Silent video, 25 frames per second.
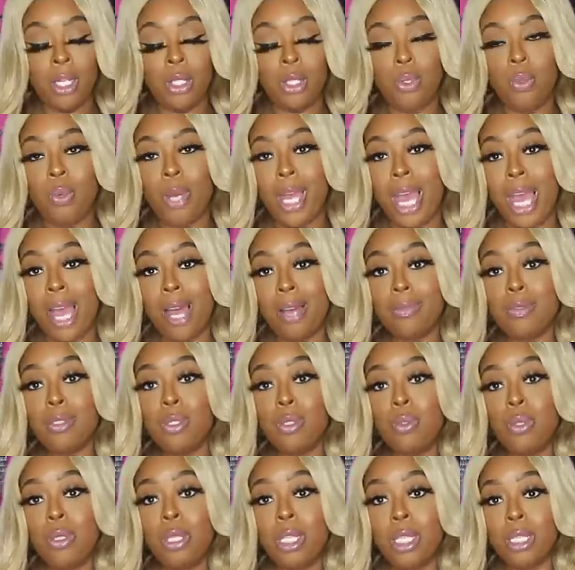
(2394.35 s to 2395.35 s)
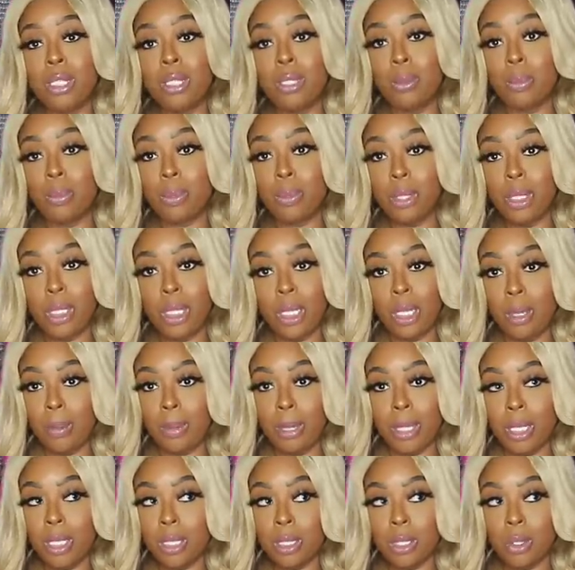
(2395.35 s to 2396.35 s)
You have to get them pre-loved
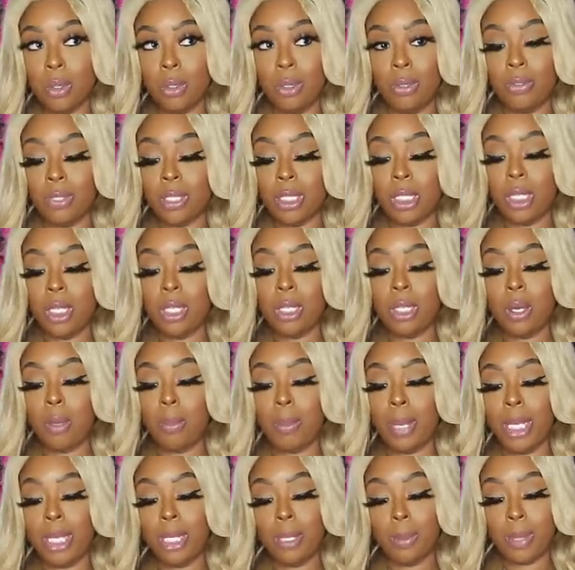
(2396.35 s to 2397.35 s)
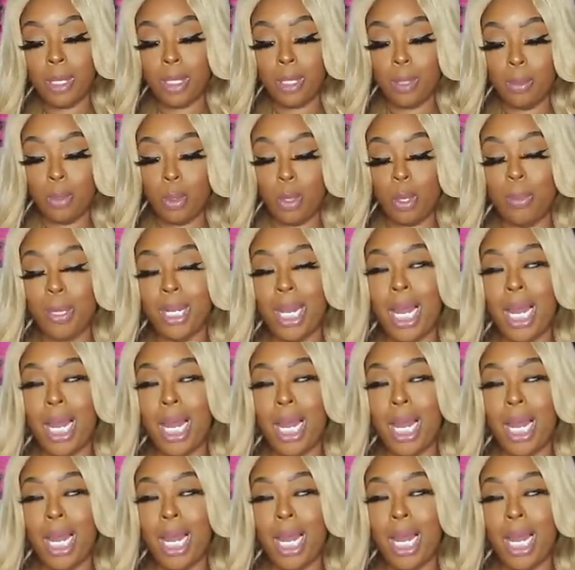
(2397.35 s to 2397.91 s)
because Louis Vuitton don't make them anymore.